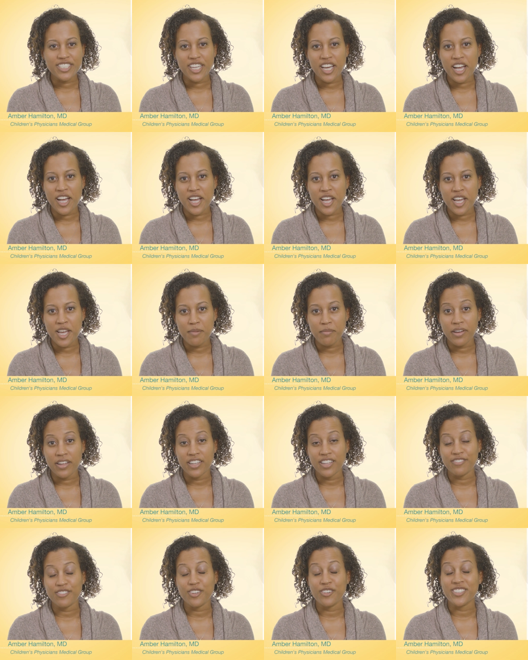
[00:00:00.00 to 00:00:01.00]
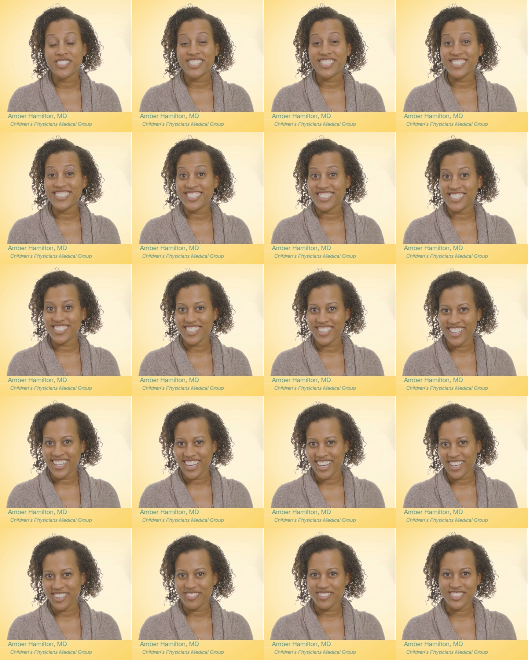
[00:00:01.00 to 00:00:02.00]
time, I love going to
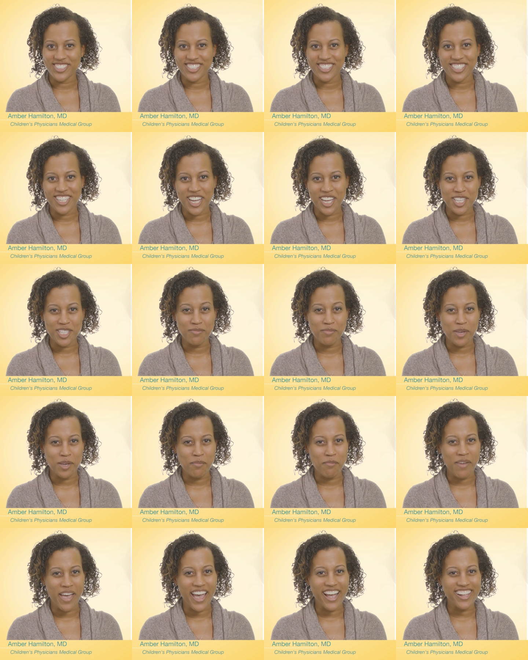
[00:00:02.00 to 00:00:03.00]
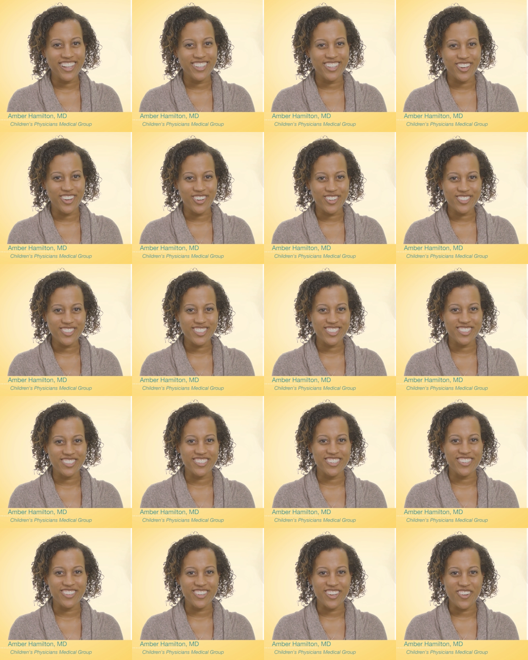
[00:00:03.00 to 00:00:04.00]
Disneyland, which is nice being back close,
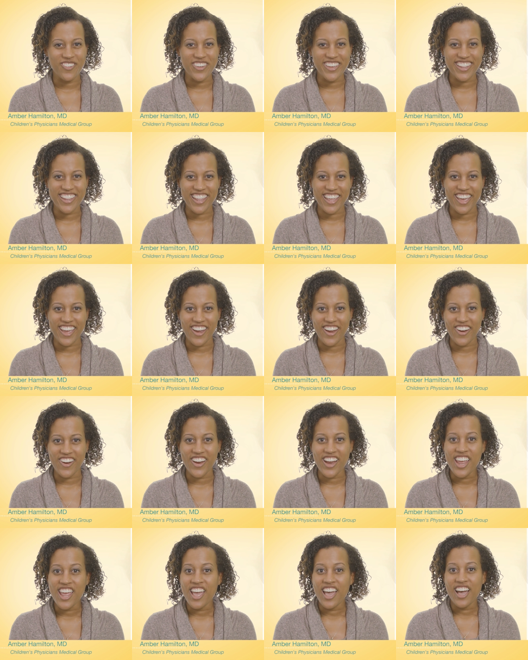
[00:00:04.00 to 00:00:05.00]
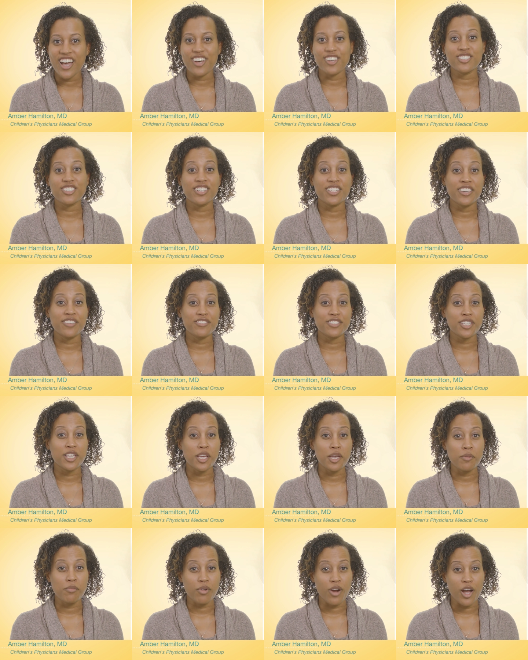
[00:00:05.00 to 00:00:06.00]
so going there. I also love
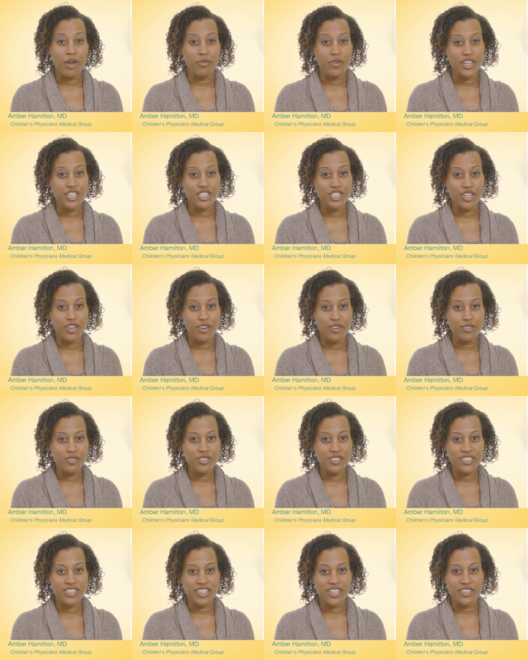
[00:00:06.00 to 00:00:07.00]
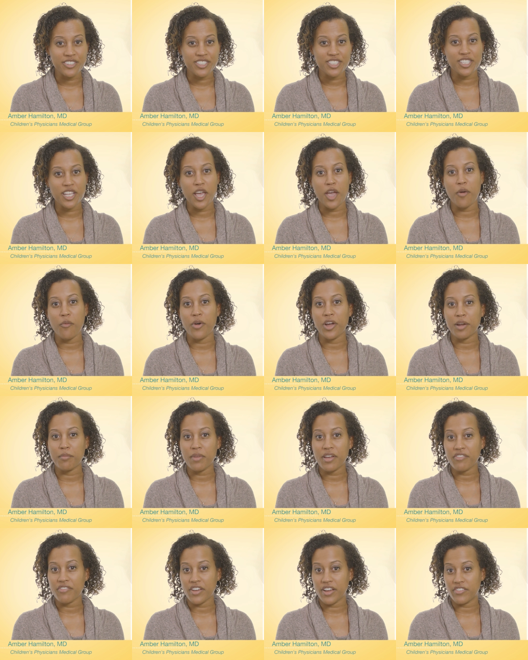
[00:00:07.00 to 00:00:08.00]
seeing Broadway shows, and I'd say one of
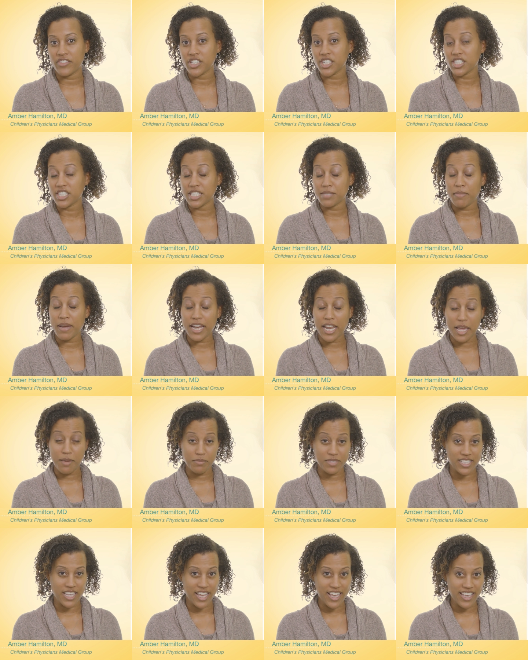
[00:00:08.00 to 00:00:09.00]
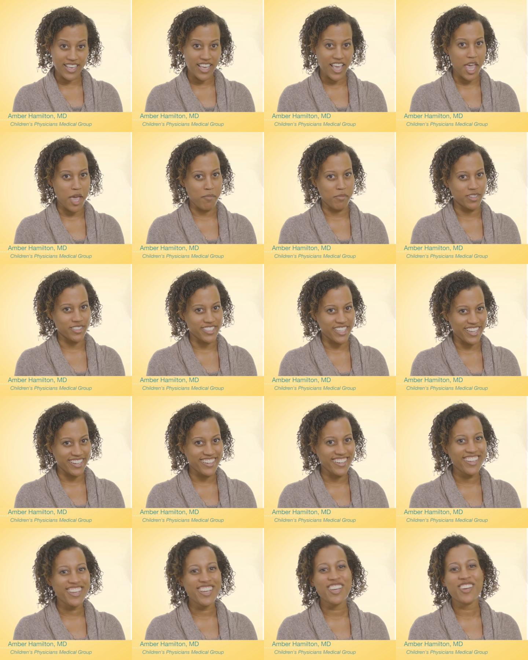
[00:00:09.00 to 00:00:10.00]
my favorites is my namesake, Hamilton,